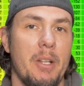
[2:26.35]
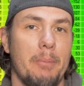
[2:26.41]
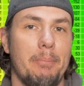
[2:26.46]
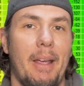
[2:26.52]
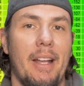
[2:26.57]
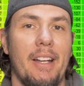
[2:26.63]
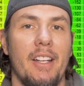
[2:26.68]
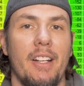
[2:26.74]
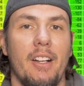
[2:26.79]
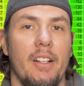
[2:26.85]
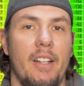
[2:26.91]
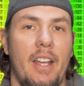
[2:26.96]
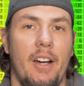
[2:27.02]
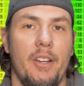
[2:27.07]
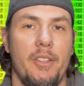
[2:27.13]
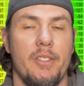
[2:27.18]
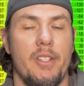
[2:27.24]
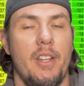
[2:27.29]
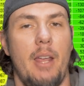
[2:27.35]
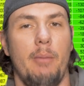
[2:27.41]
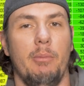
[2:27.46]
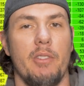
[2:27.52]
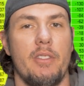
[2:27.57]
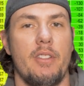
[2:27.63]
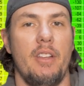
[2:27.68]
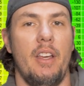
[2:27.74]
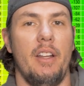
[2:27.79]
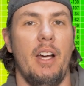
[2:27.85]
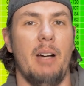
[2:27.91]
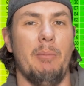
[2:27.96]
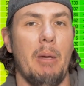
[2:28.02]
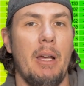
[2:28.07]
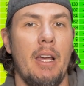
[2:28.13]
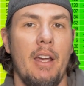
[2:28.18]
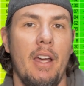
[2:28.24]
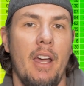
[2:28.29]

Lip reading: depending on how your table is set up.